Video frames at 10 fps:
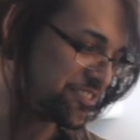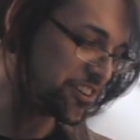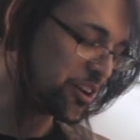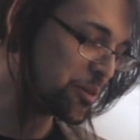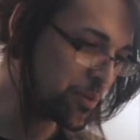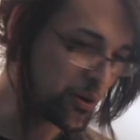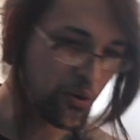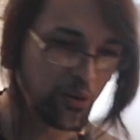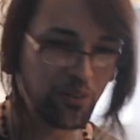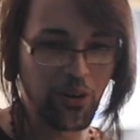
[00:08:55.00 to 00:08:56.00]
Full
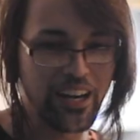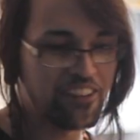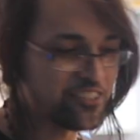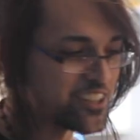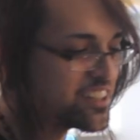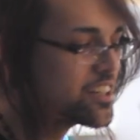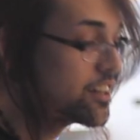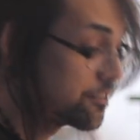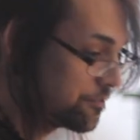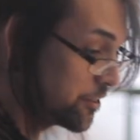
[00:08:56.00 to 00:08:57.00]
Moon, whatever.
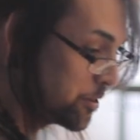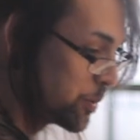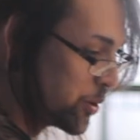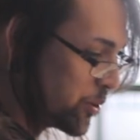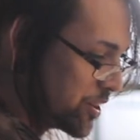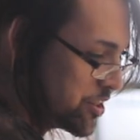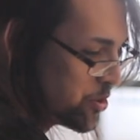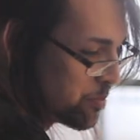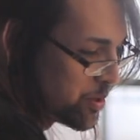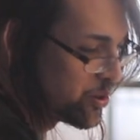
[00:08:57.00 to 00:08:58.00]
Full Moon,
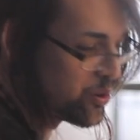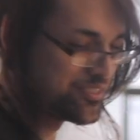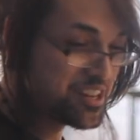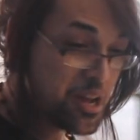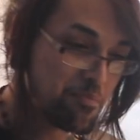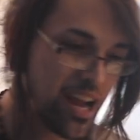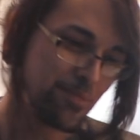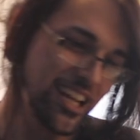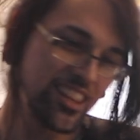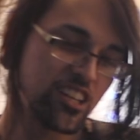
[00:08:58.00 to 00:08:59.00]
New Moon.
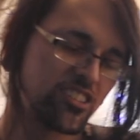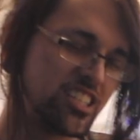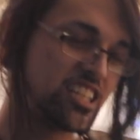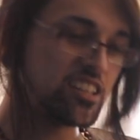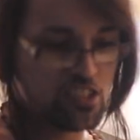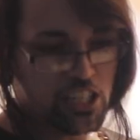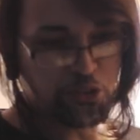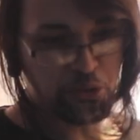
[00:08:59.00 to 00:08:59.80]
Maybe there's a Disney